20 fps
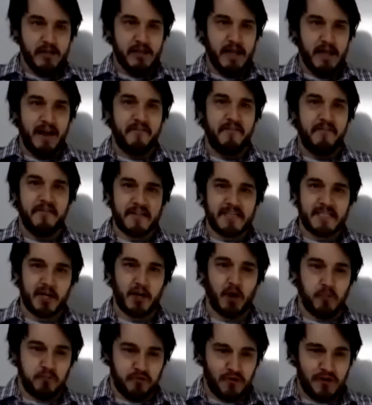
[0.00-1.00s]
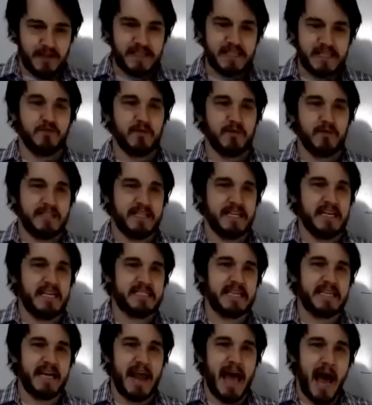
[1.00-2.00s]
like physical printed
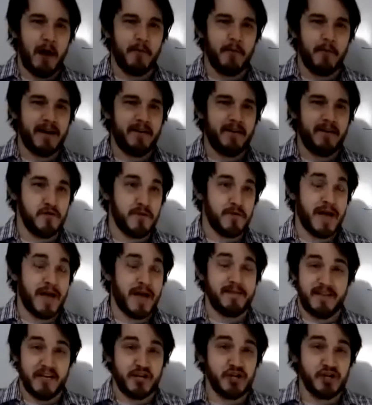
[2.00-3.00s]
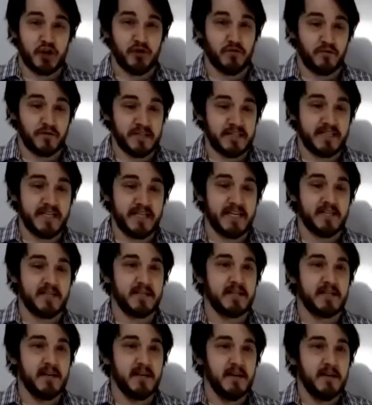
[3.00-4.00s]
receipts, and how many of you get digital
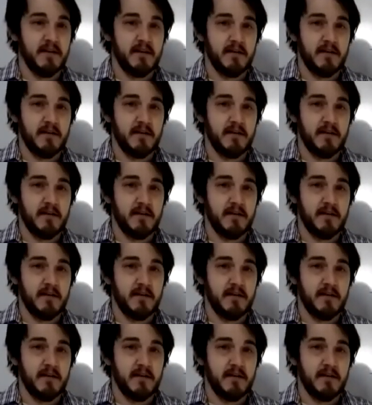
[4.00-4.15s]
receipts?